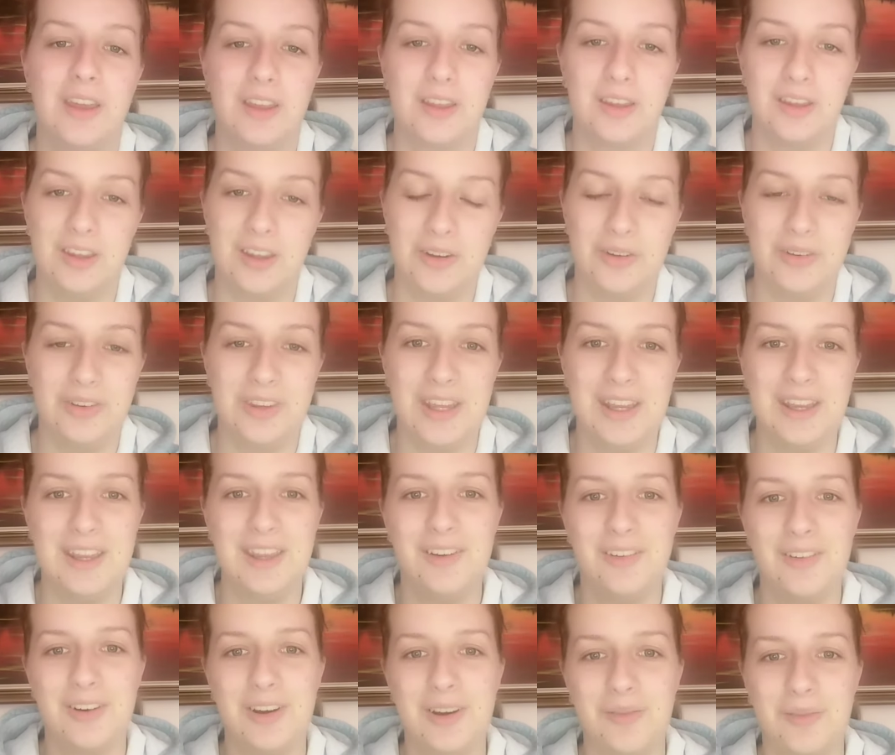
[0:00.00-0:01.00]
So thank
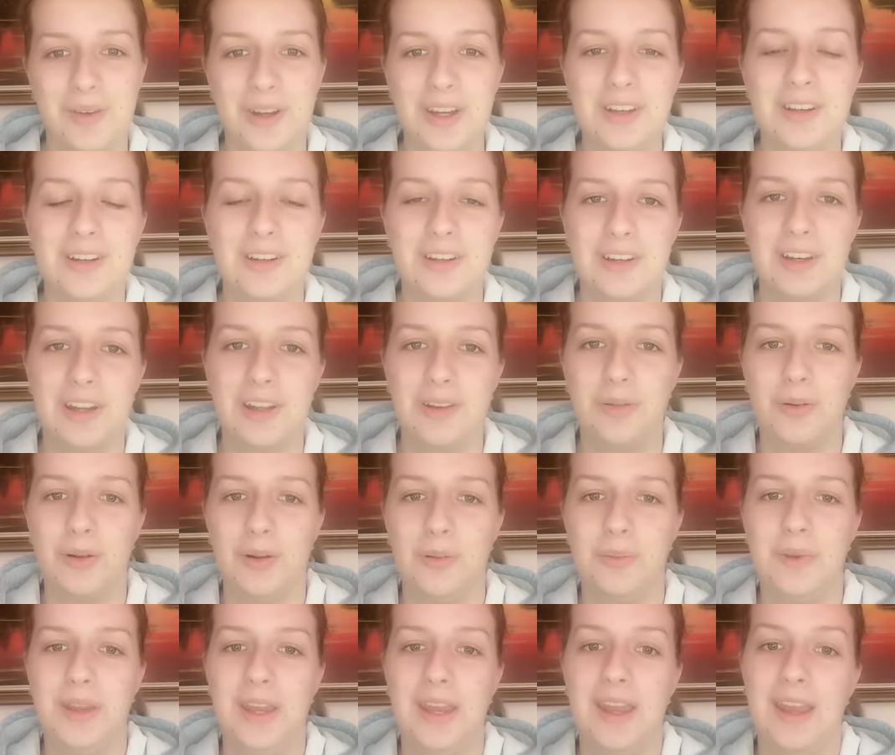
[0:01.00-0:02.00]
you very much. This will
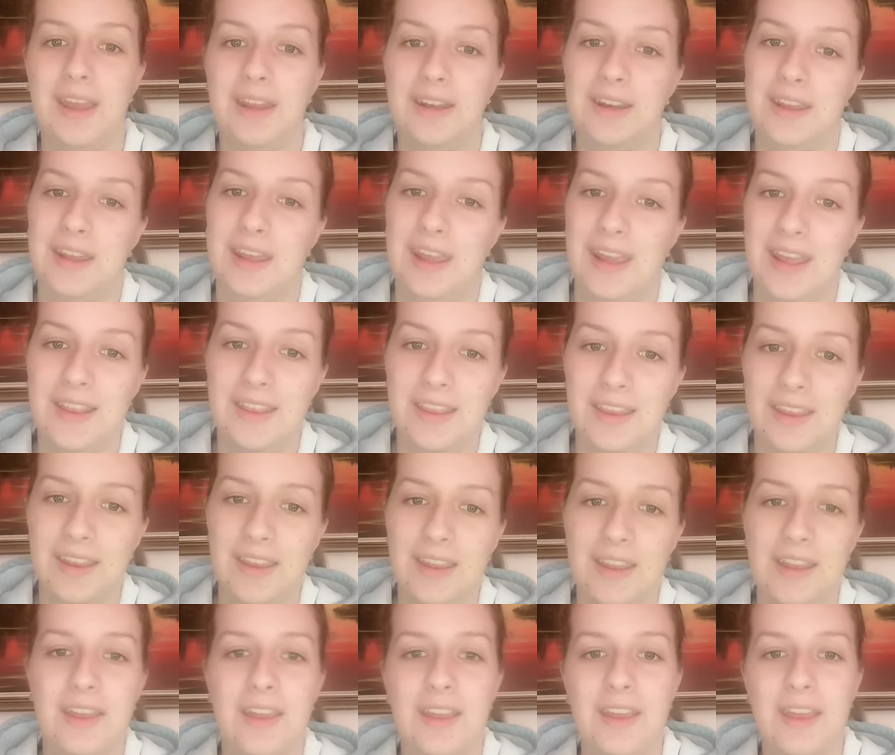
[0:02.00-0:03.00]
be the end,
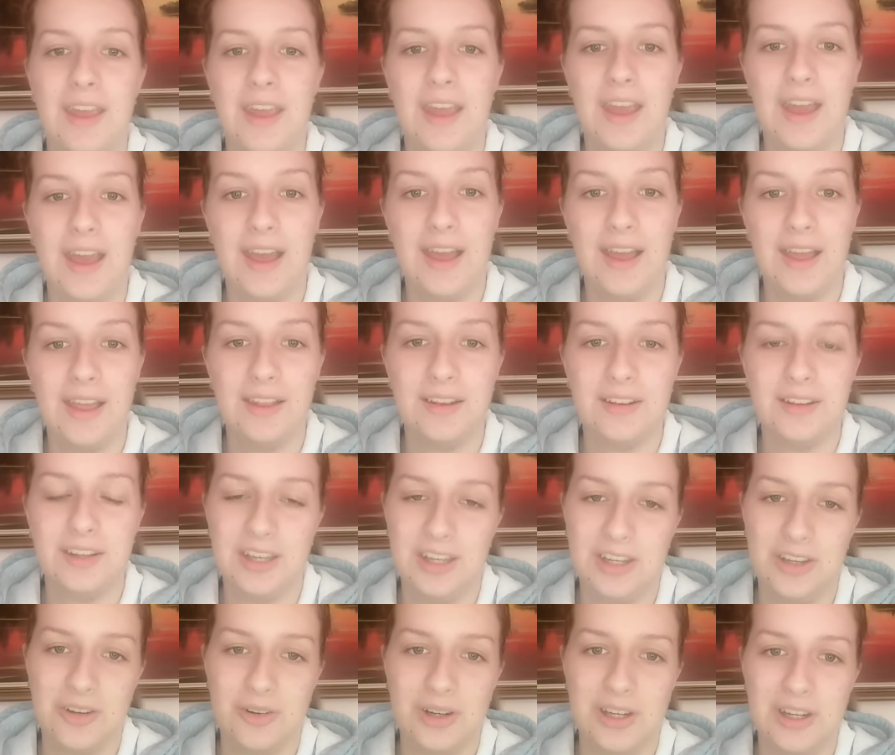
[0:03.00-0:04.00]
and see
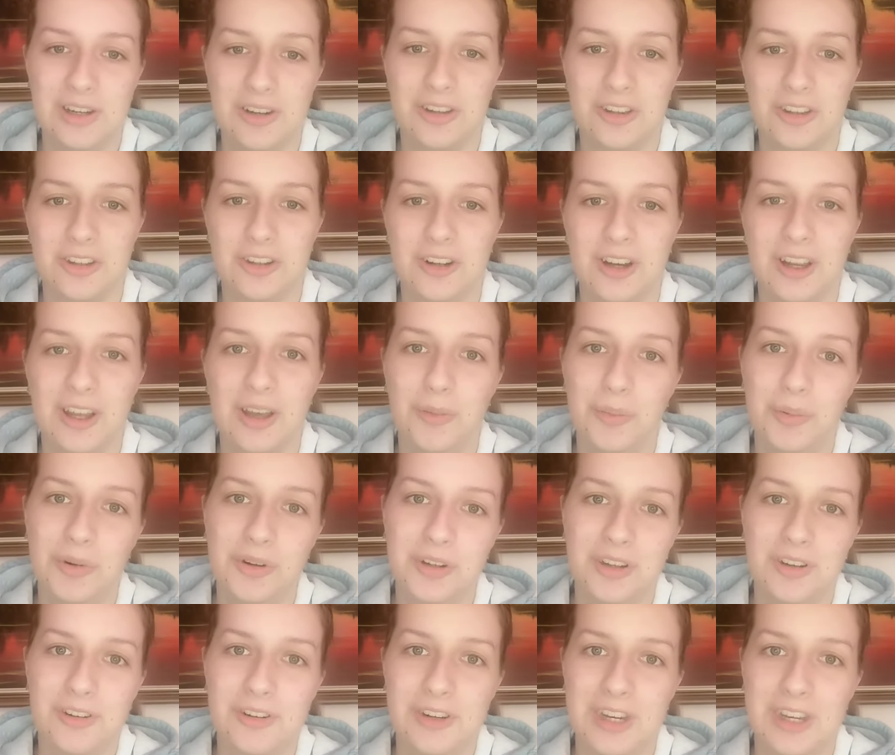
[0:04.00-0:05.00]
you in another
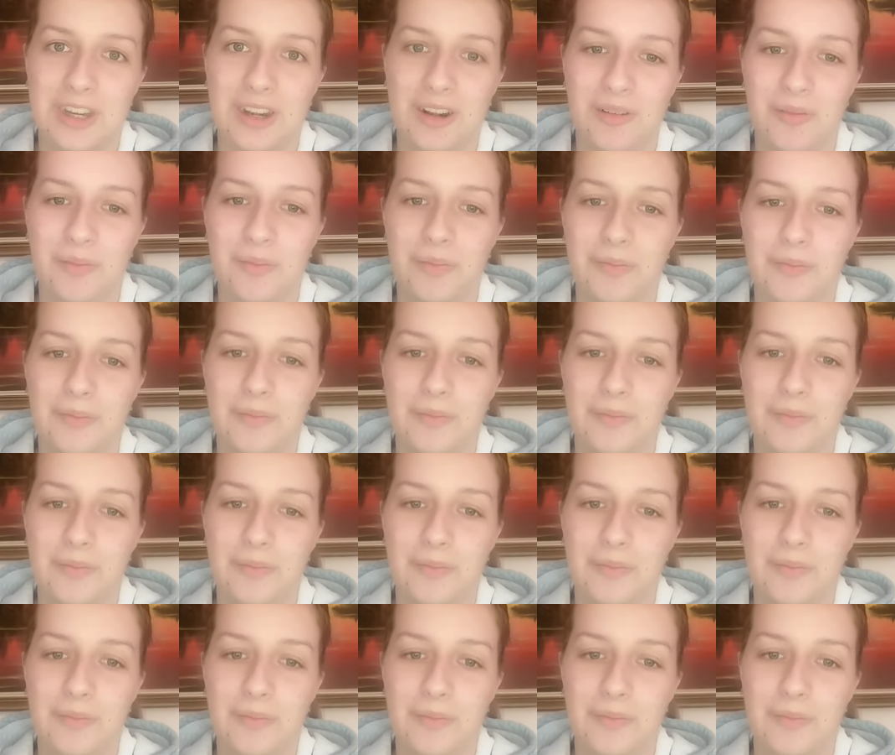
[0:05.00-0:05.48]
opportunity.